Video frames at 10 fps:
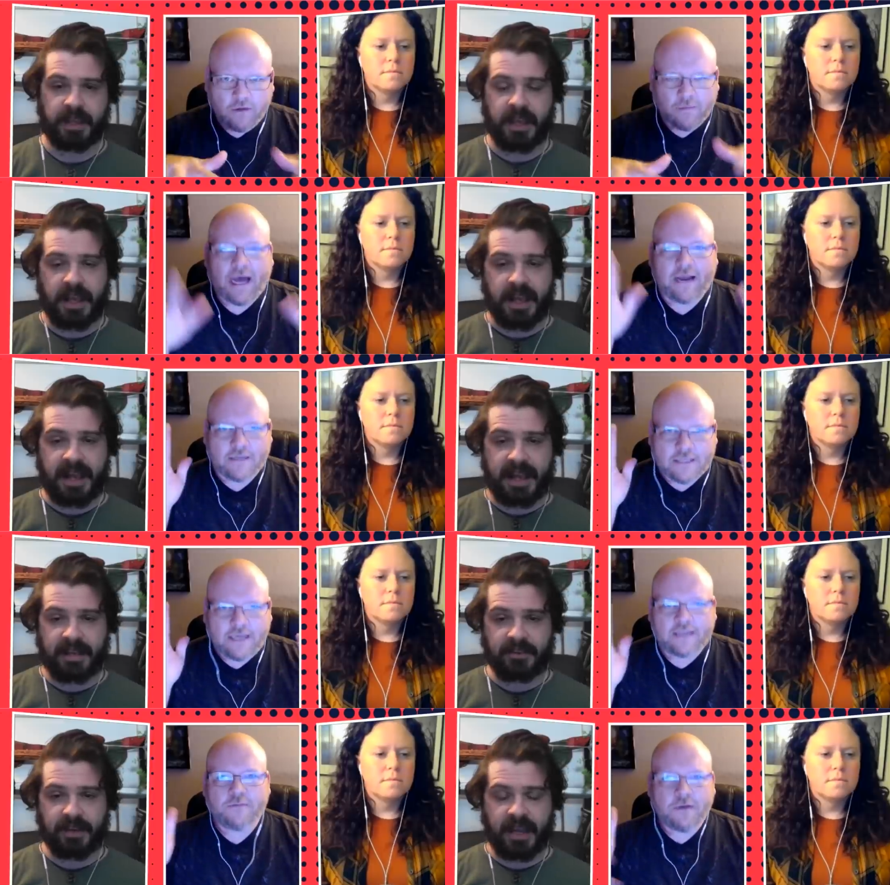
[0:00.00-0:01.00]
Speaker 1: you know, behind the
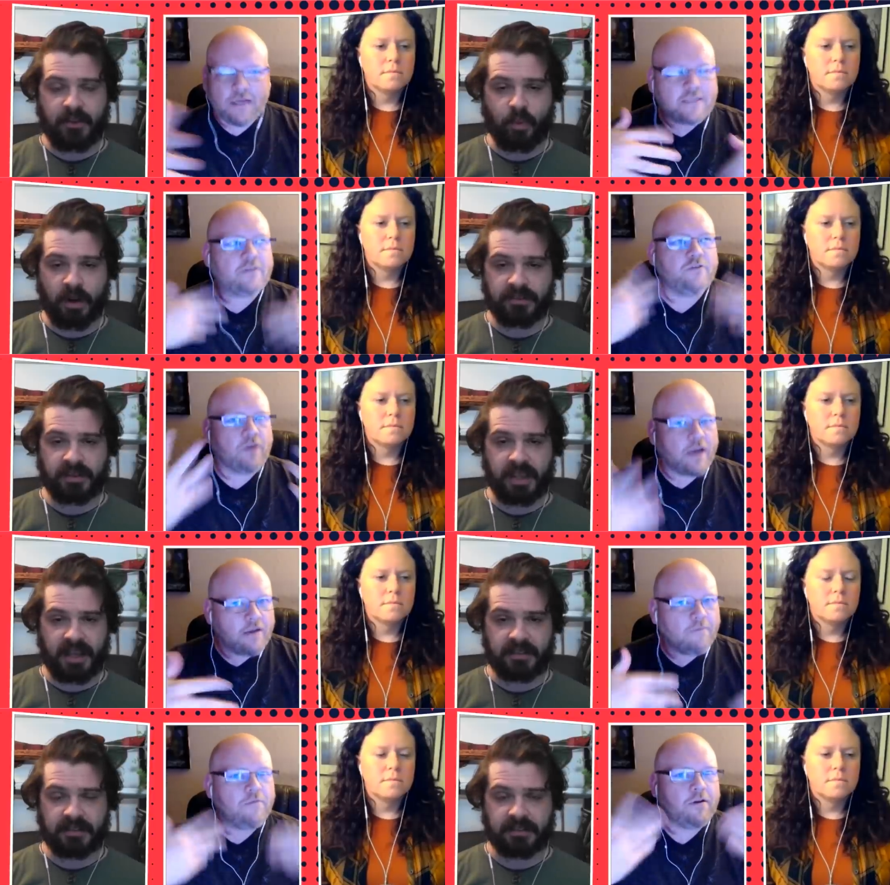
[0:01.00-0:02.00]
scenes. But he's also
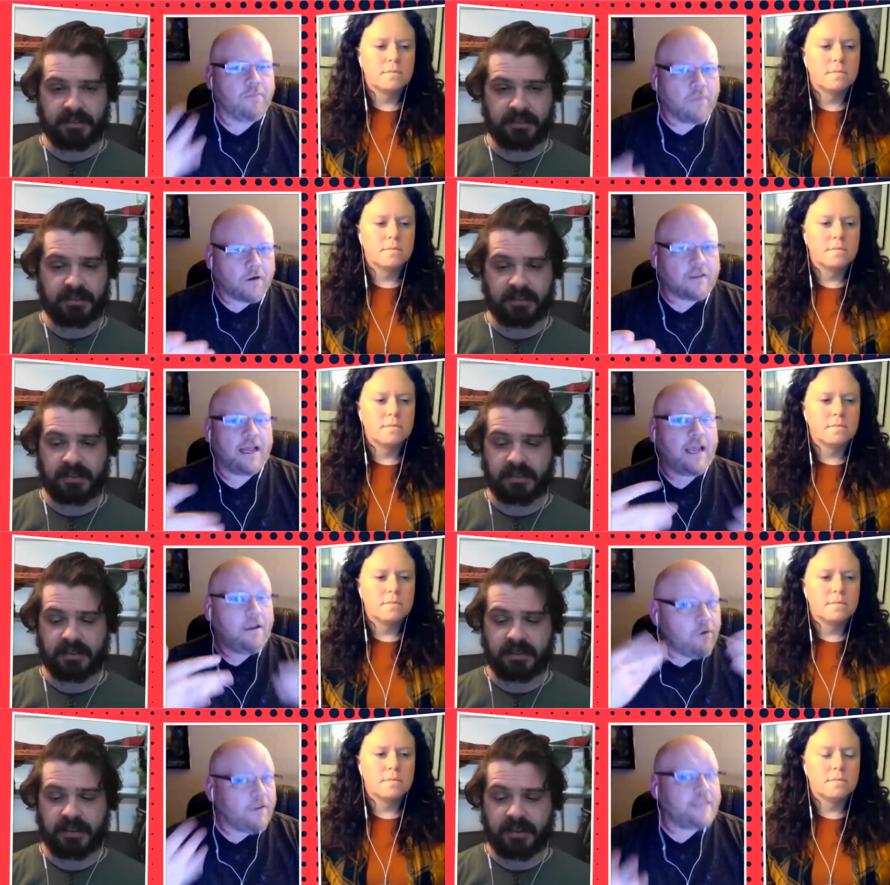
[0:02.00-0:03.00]
trying to mark that, hey,
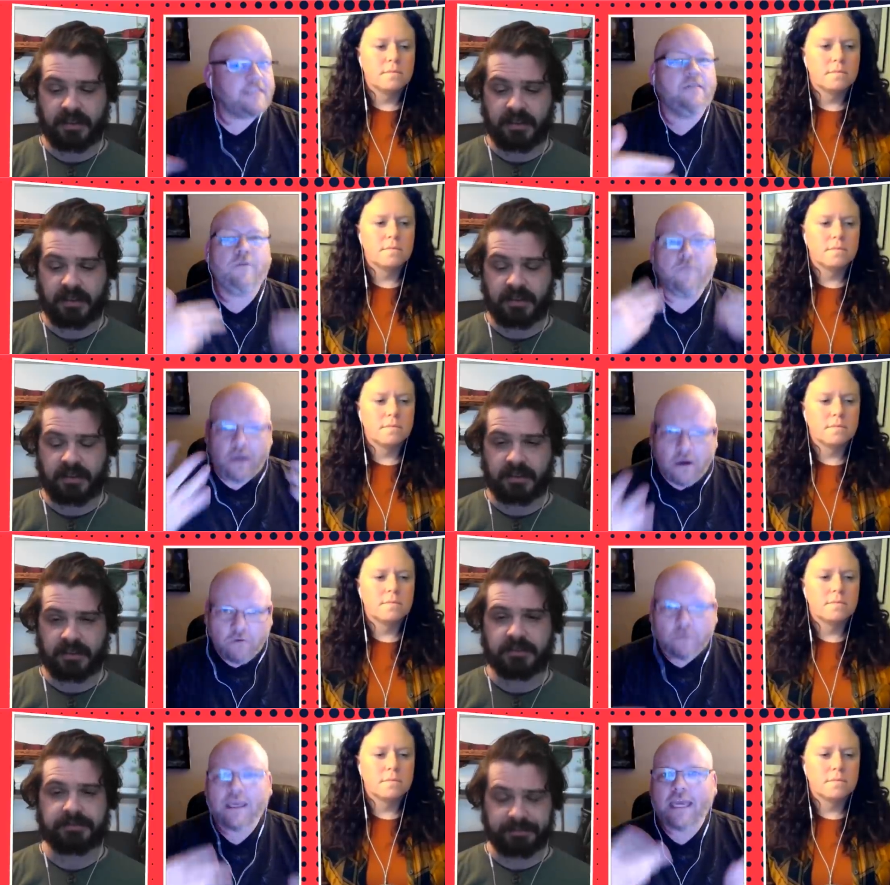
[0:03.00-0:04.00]
we're listening, we
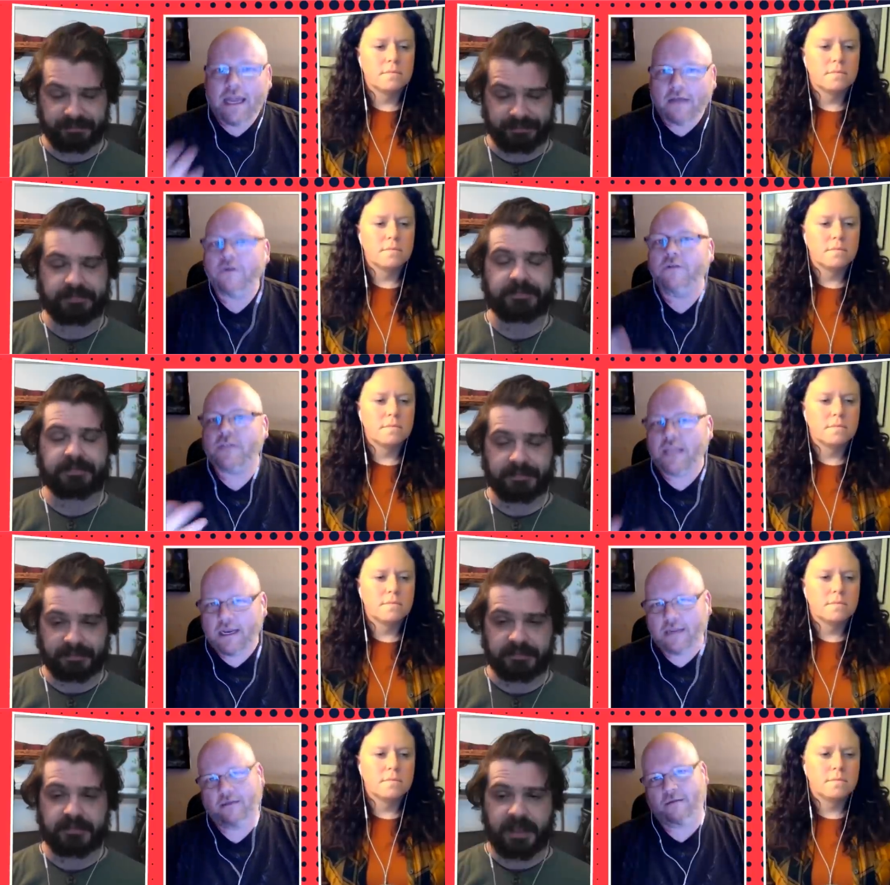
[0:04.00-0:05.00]
know it, we get it, we
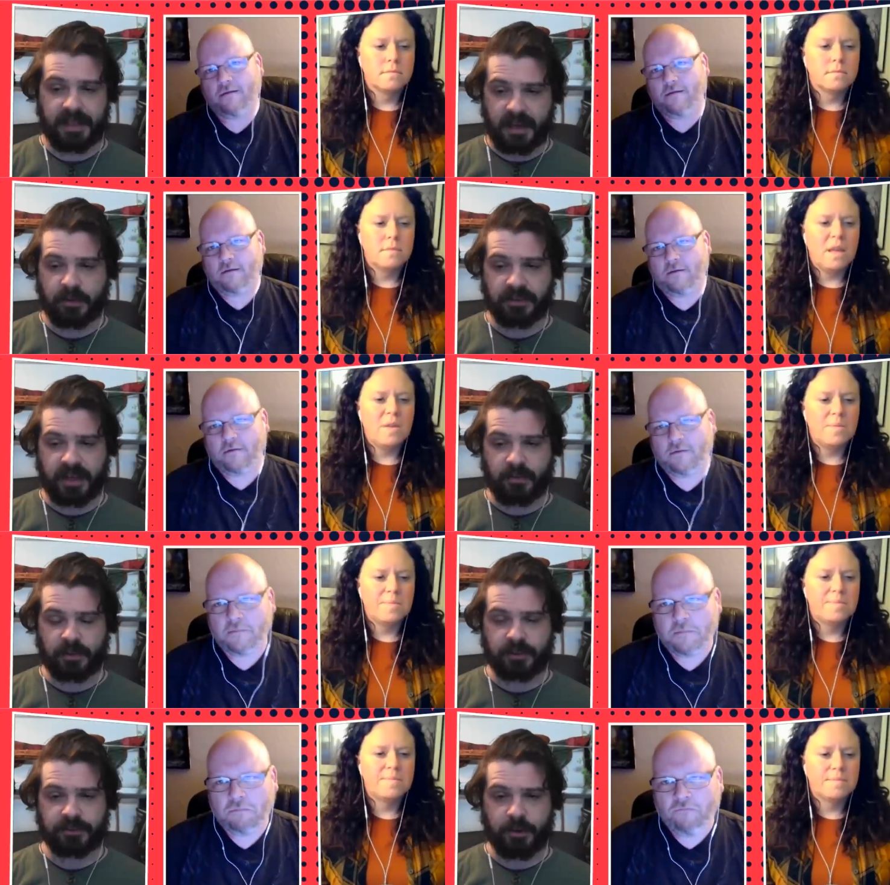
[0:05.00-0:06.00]
understand it.
Speaker 2: And once
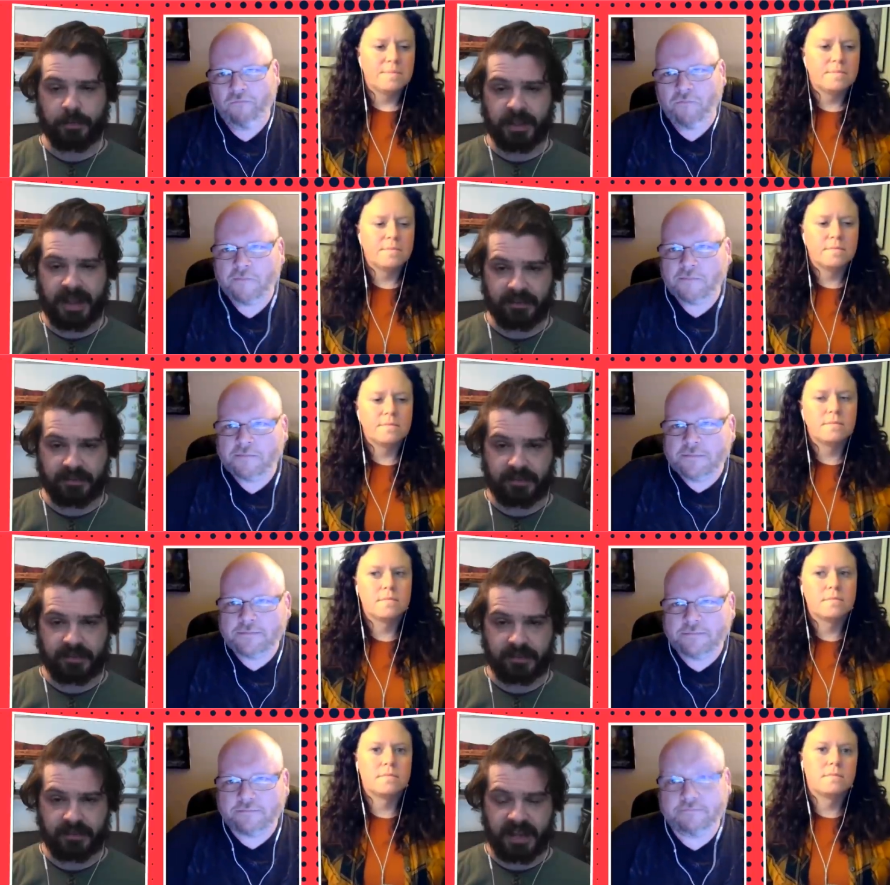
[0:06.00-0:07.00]
again, we're so
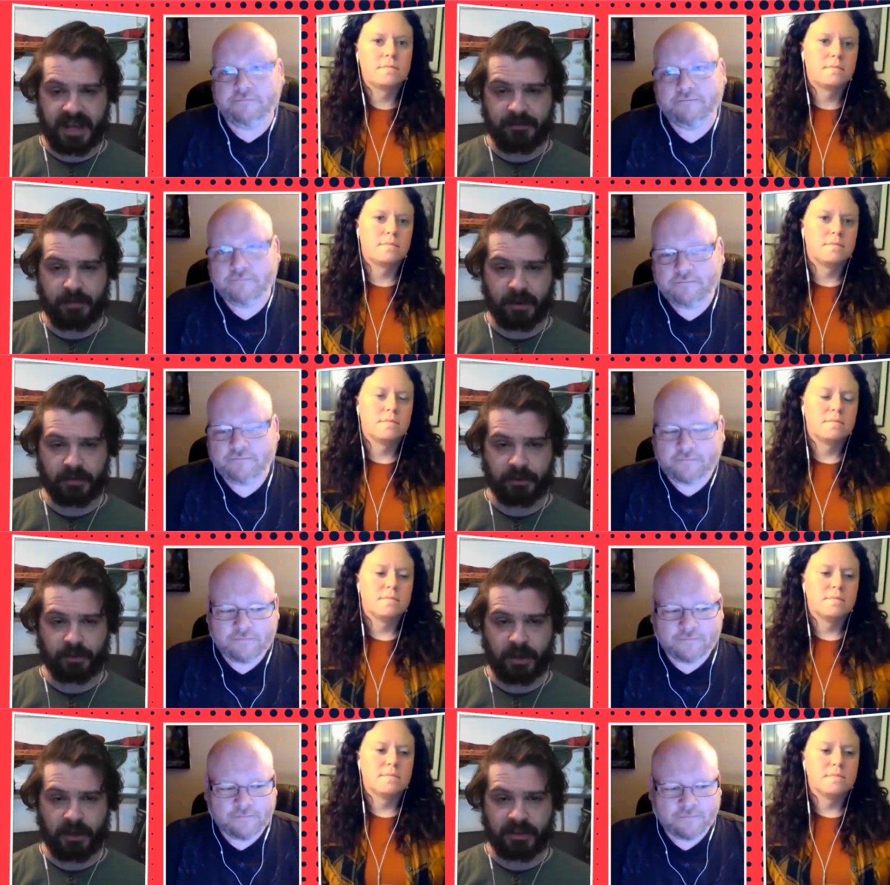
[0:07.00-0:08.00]
blessed to have Mark
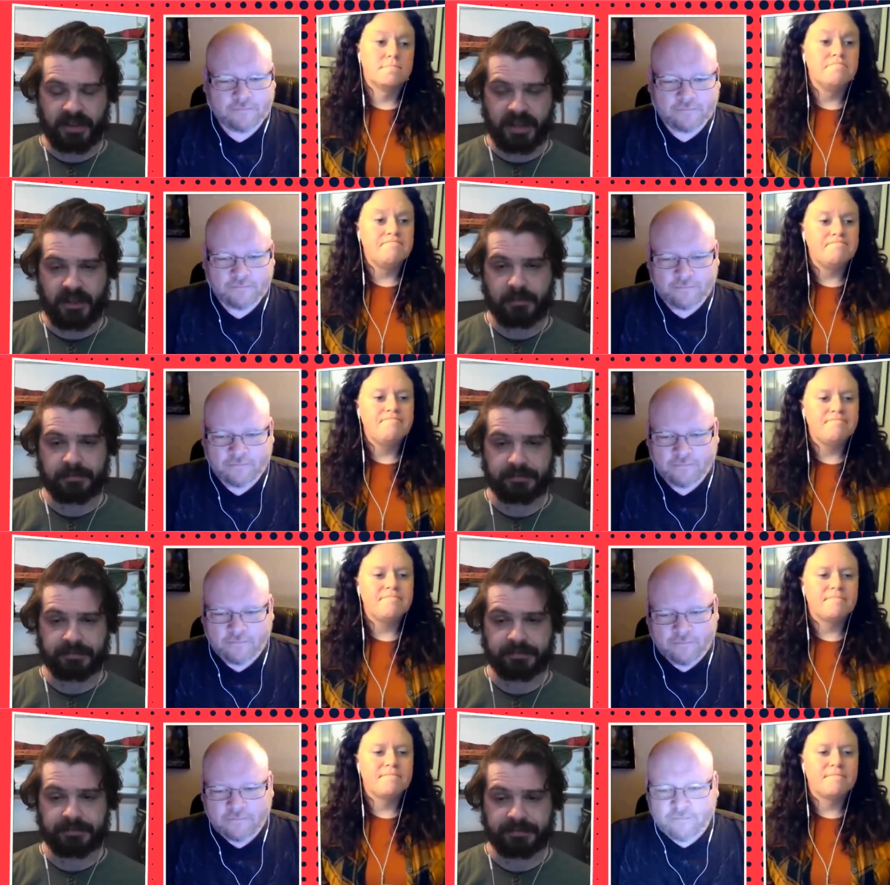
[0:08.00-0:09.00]
Rosewater at the helm.
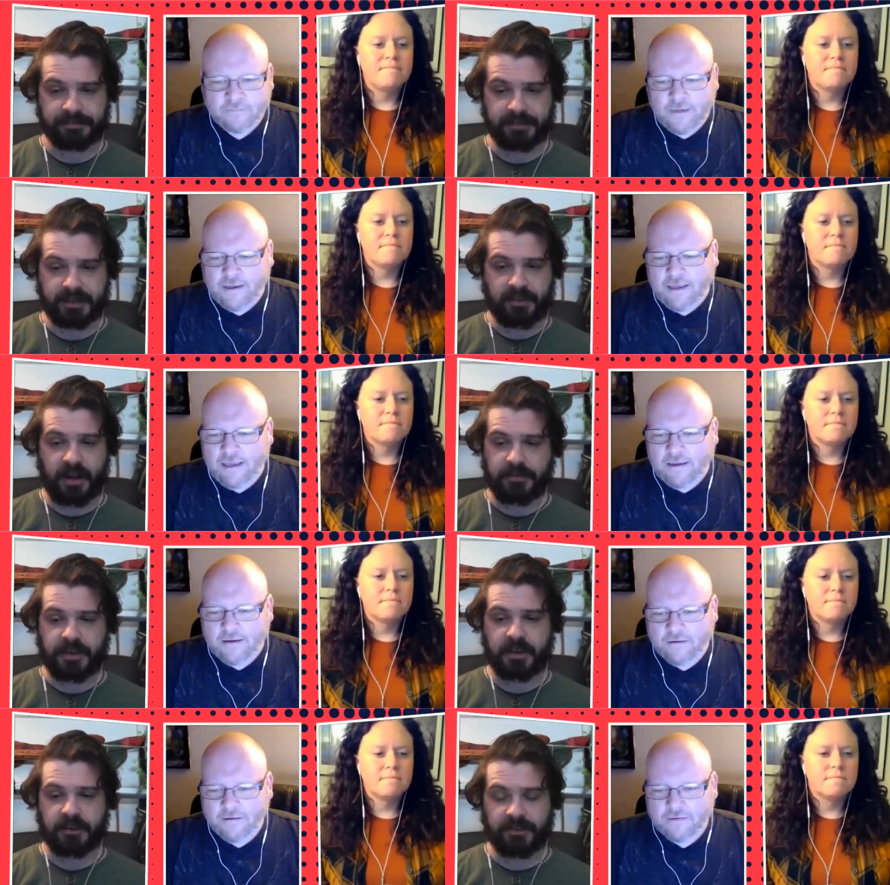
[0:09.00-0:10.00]
Speaker 1: It's
Speaker 2: tough
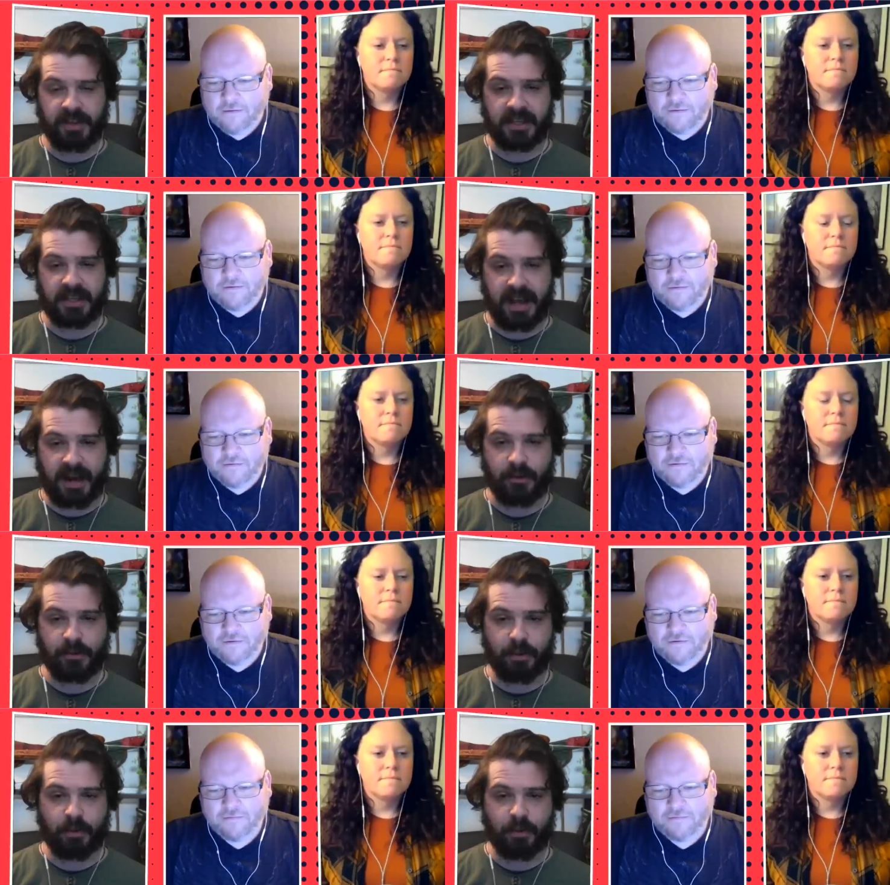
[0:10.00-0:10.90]
to understate how